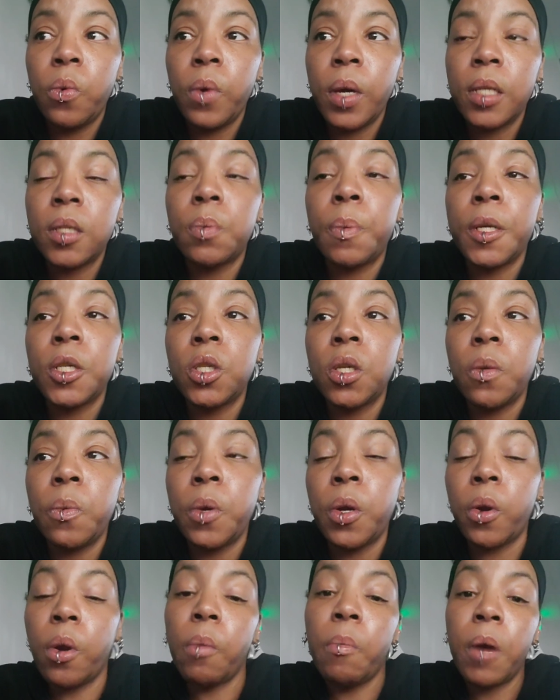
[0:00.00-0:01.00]
especially
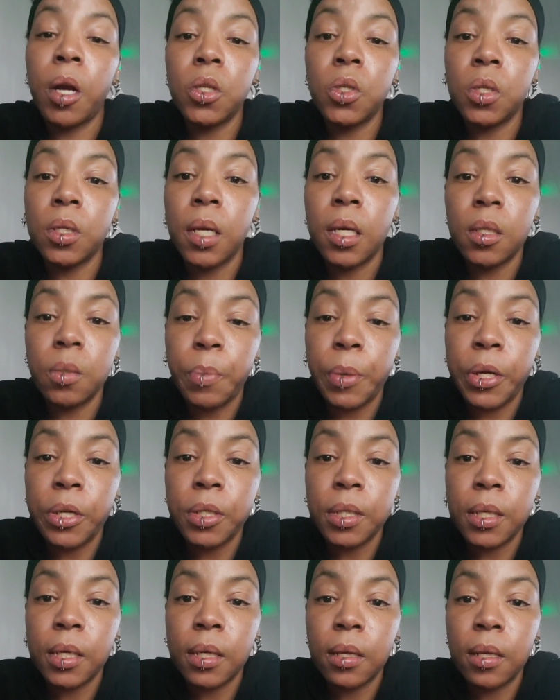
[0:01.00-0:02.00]
when you're a marginalized
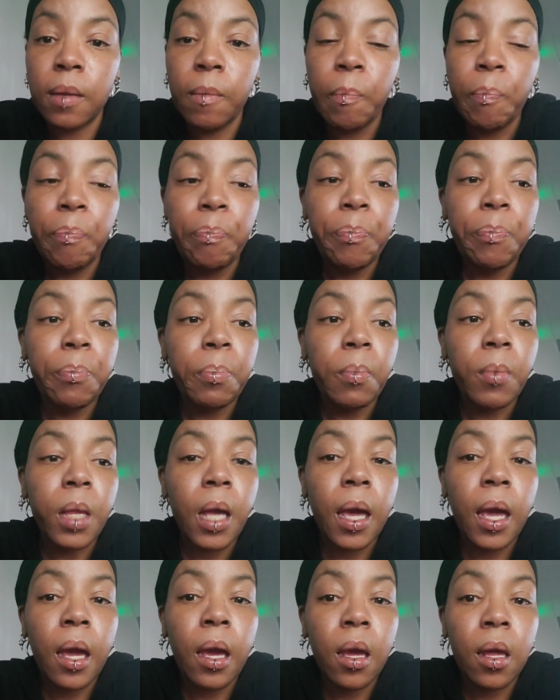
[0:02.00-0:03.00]
person,
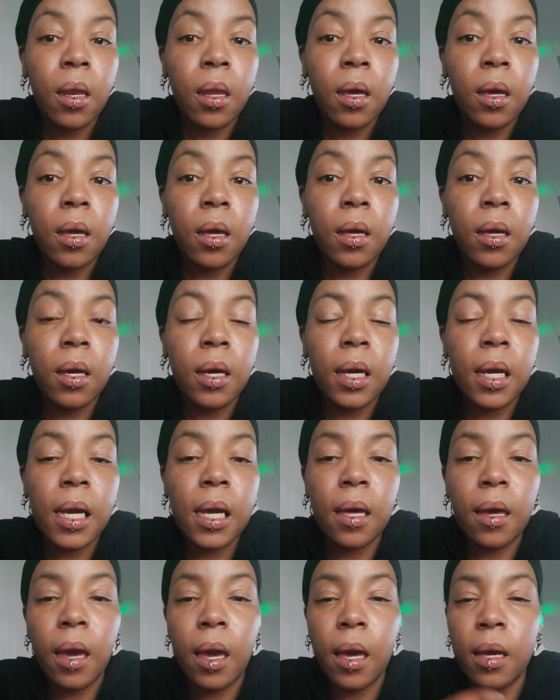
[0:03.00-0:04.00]
and
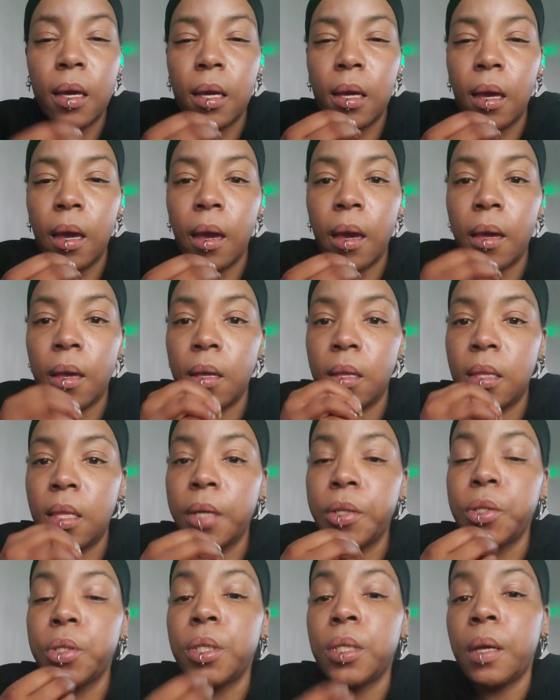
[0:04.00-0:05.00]

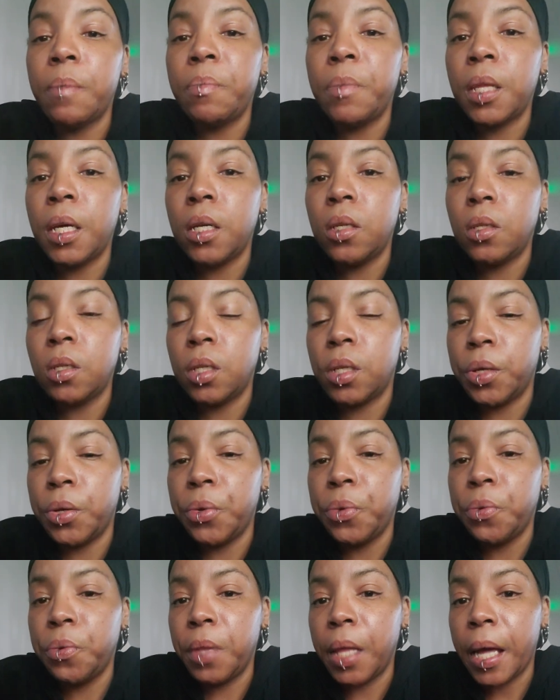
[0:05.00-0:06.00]
there's something
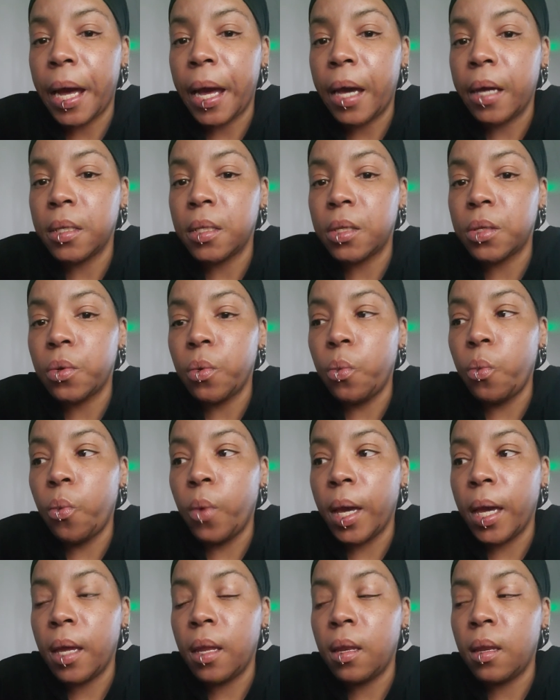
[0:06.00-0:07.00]
to that
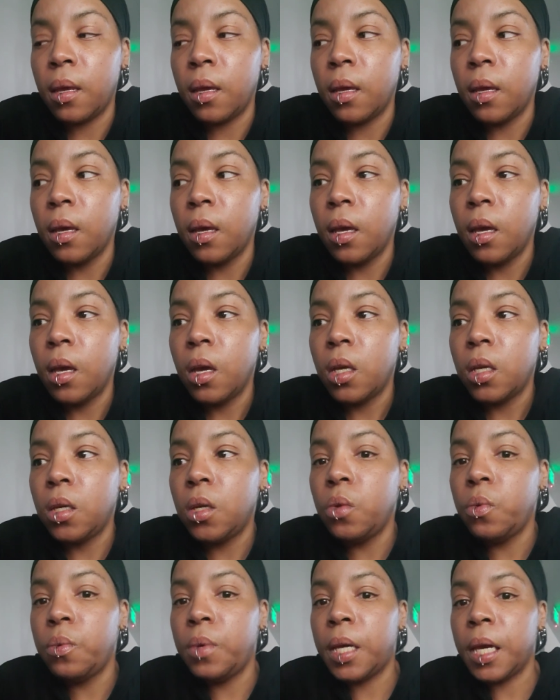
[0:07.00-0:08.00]
when
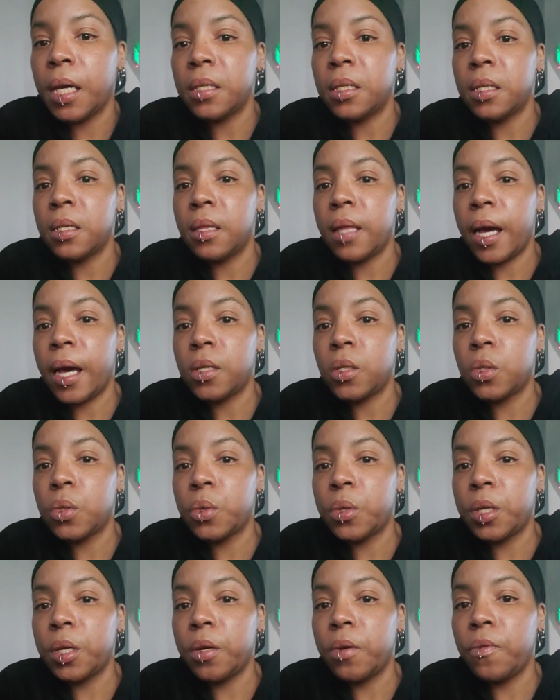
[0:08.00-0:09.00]
you get that
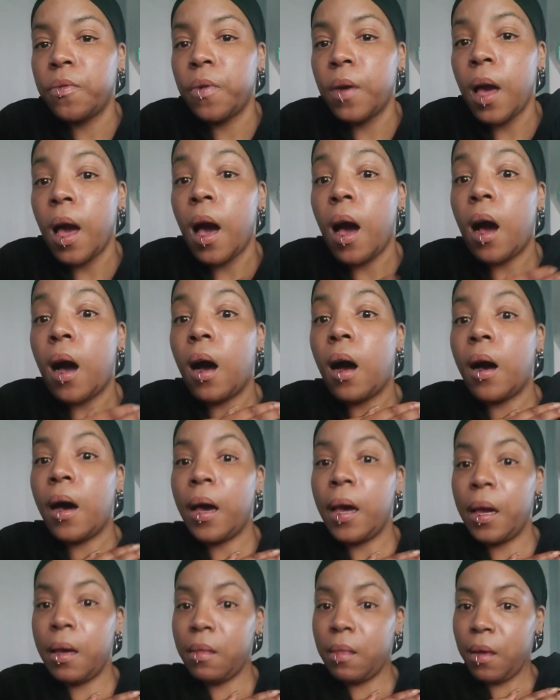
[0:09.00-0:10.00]
sort of,
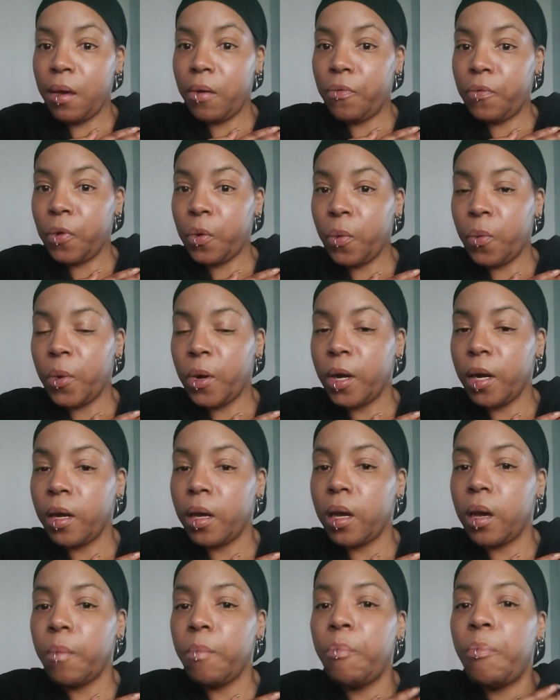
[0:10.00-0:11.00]
I love your
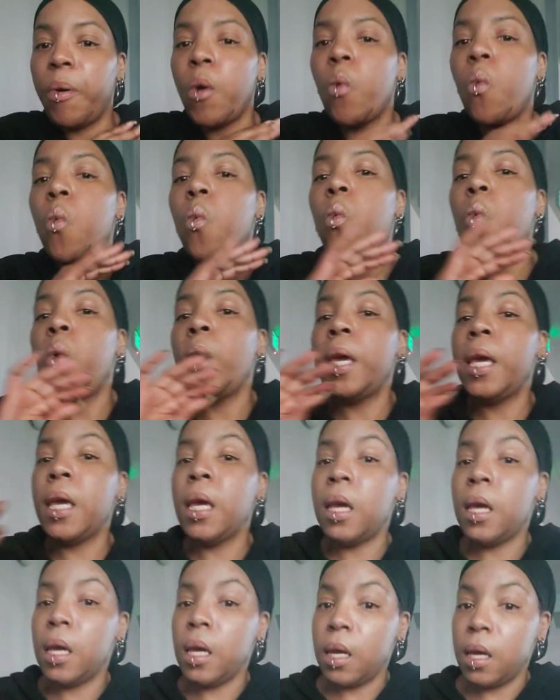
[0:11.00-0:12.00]
work, but
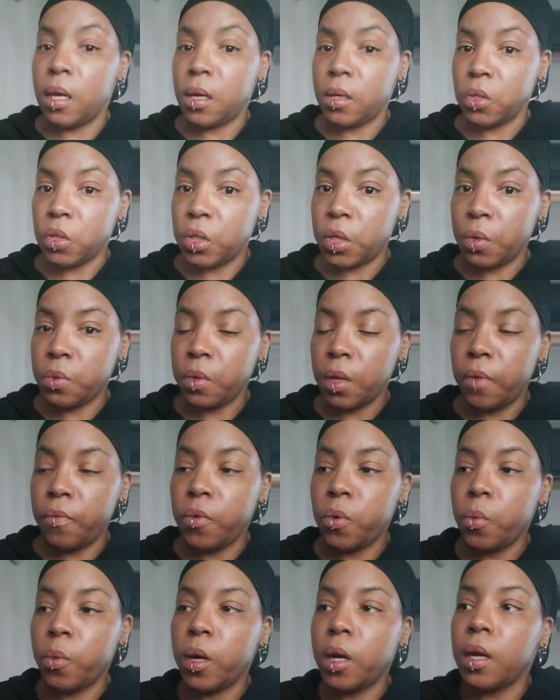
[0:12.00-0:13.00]
we don't love
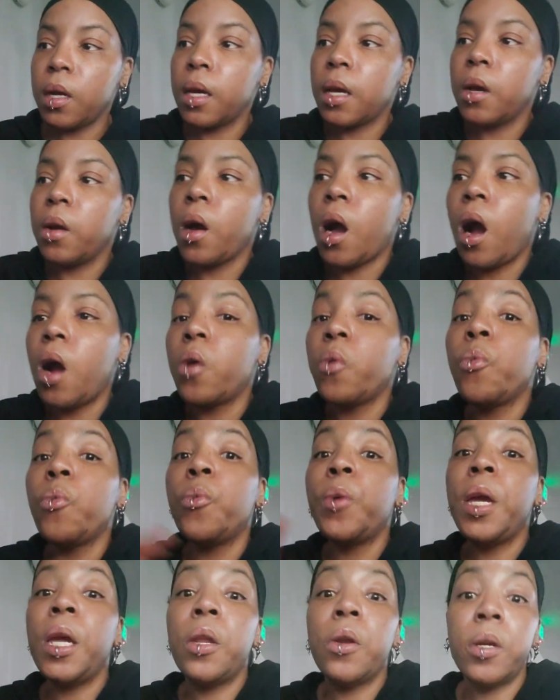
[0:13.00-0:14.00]
your work. Our
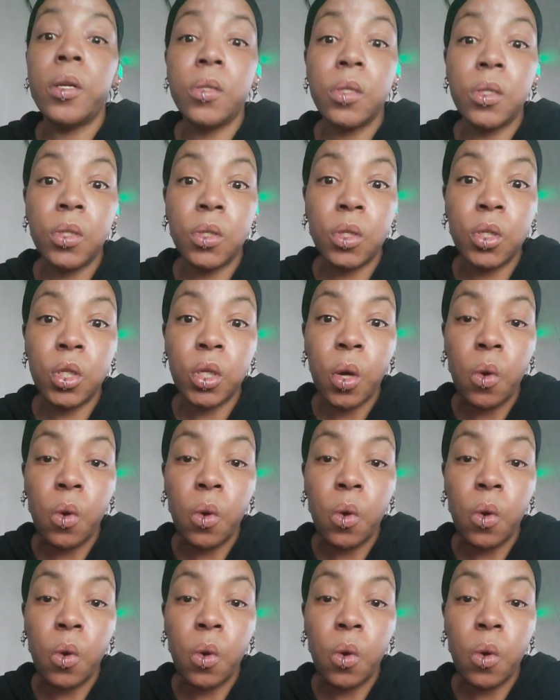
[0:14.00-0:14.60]
readers